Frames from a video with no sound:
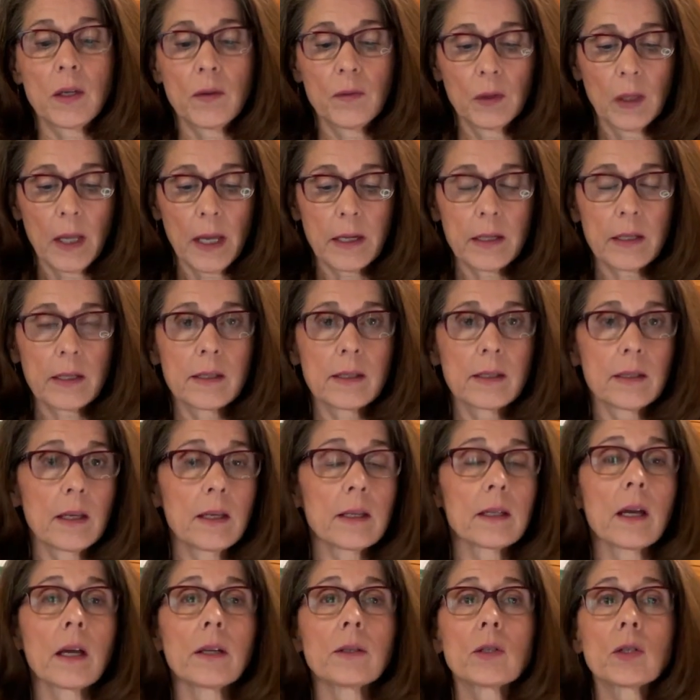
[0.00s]
you've let it
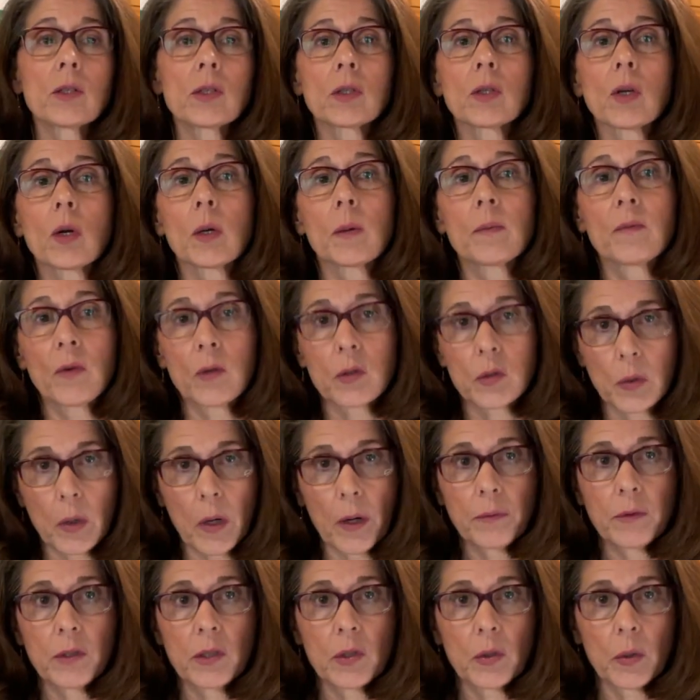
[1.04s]
sit undisturbed for
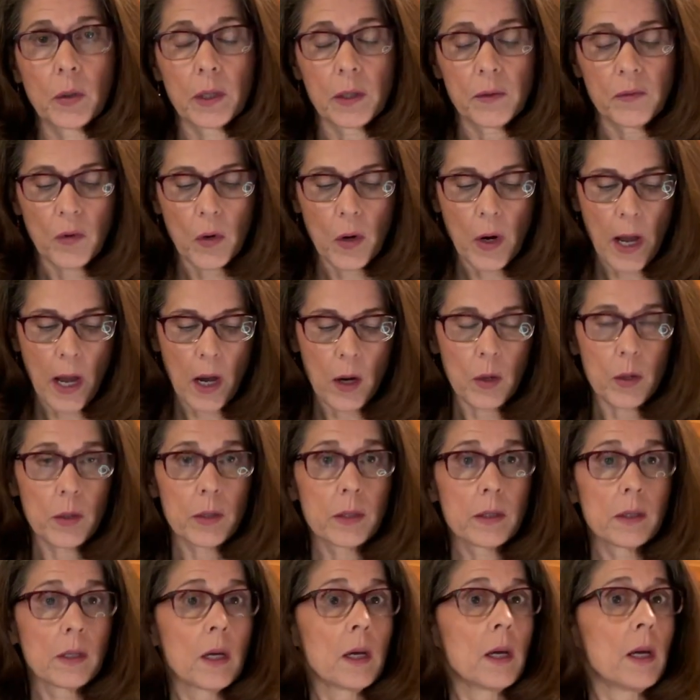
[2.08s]
12 to 24
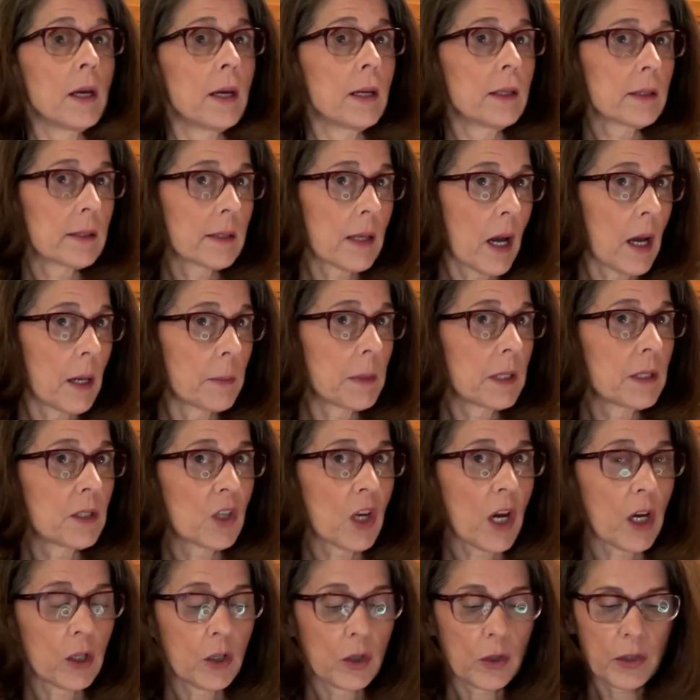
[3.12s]
hours, it's time to
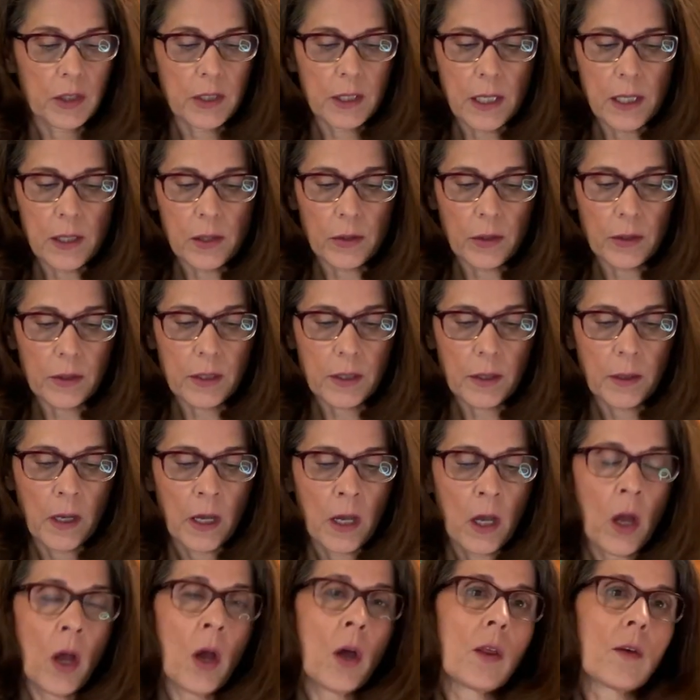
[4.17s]
check your seals.
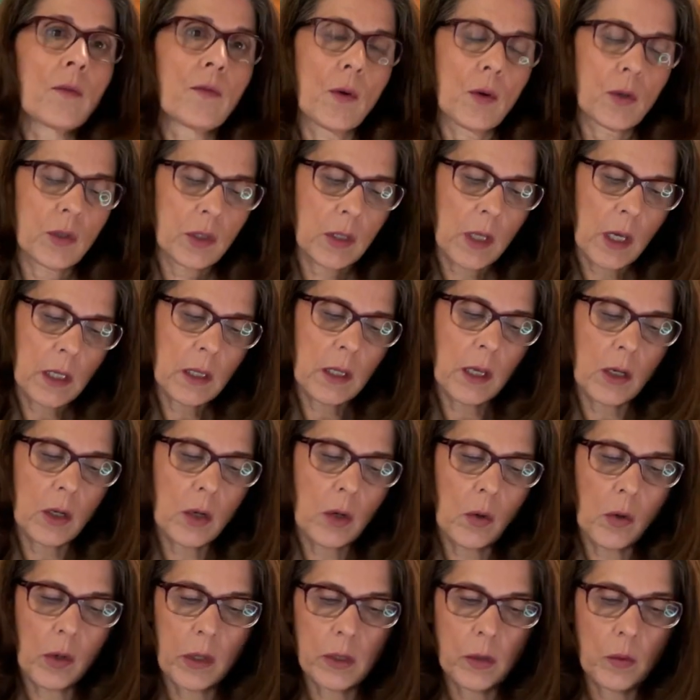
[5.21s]
The first thing that you're
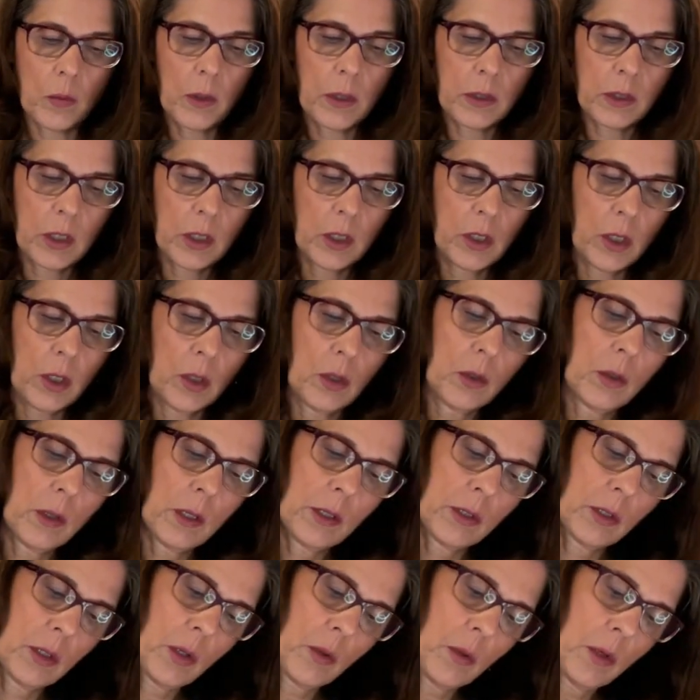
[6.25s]
going to want to do
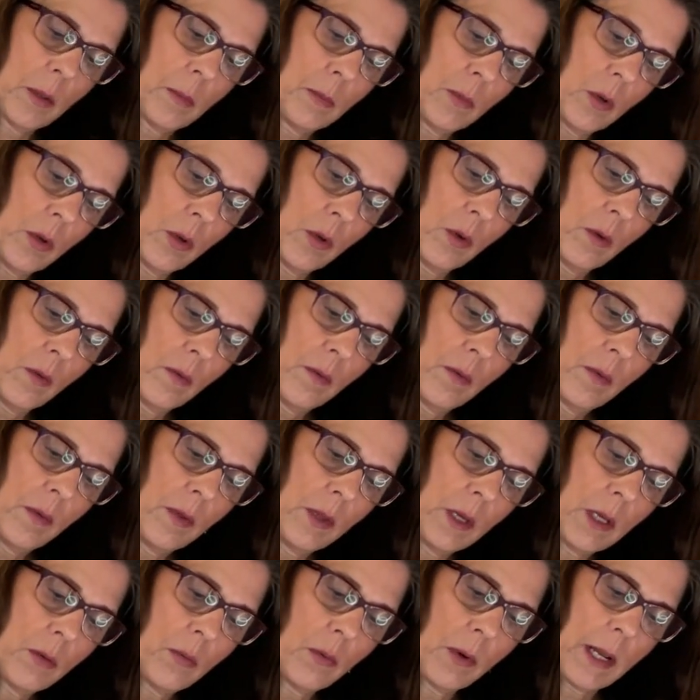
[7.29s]
is to remove
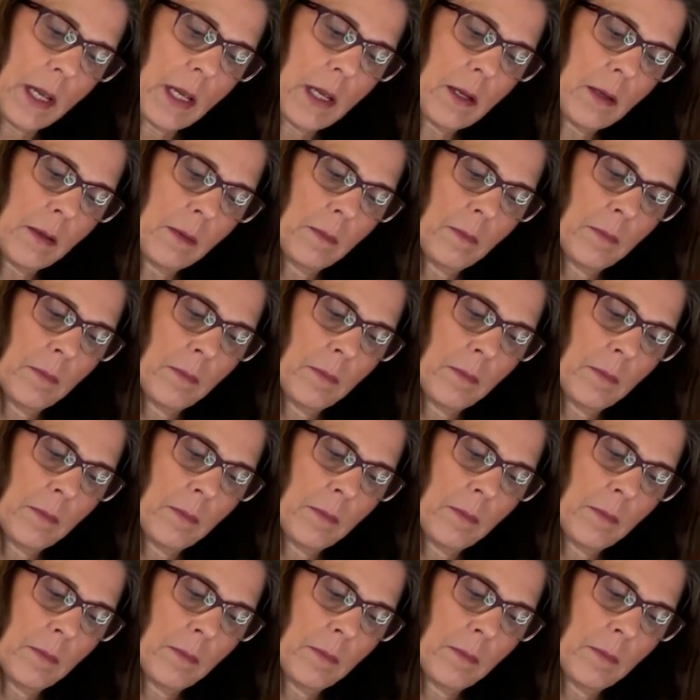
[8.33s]
the ring.